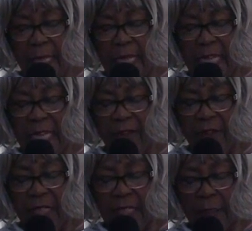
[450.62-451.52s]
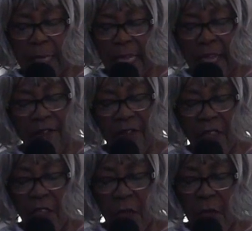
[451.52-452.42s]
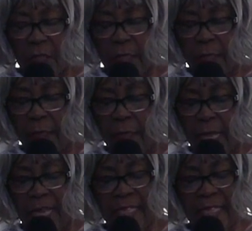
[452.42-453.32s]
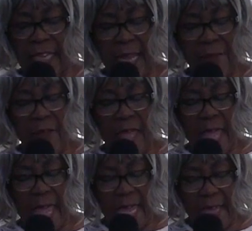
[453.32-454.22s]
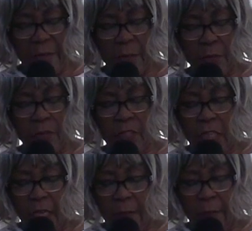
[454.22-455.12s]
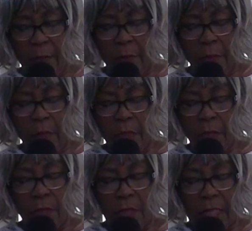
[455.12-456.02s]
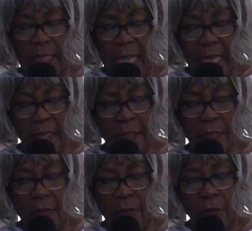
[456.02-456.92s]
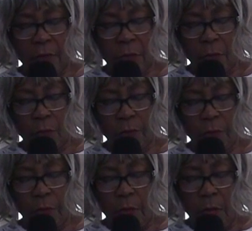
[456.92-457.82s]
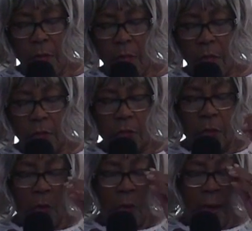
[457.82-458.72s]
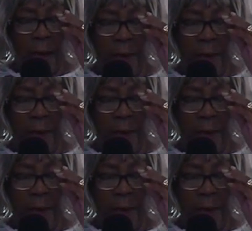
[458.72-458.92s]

even ever learning and never able to come to the knowledge of the truth. So I